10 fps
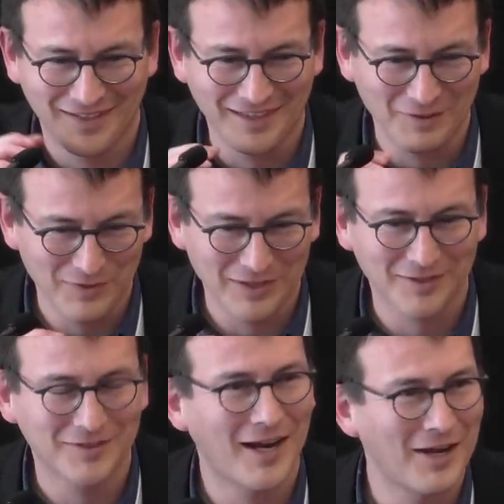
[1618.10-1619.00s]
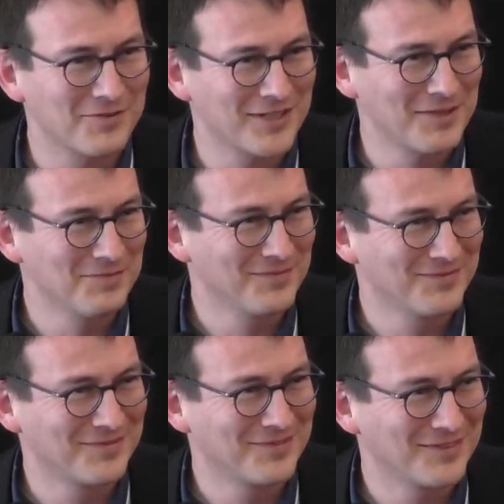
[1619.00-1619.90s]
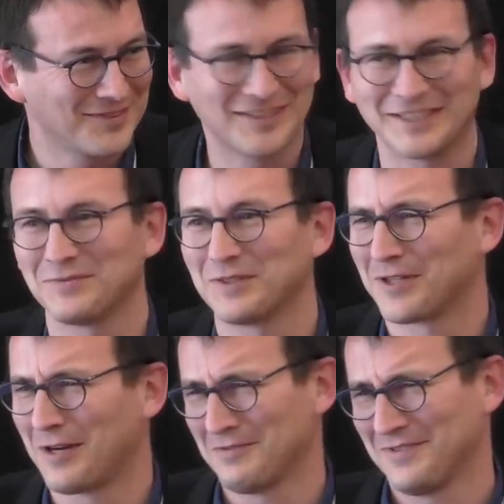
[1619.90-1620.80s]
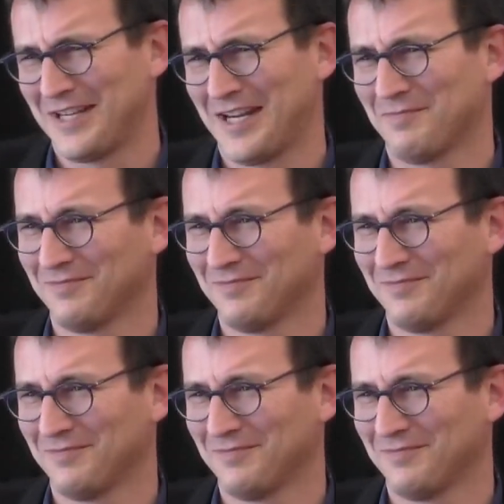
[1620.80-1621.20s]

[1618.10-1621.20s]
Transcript: we are out of time. Yes, we are out of time.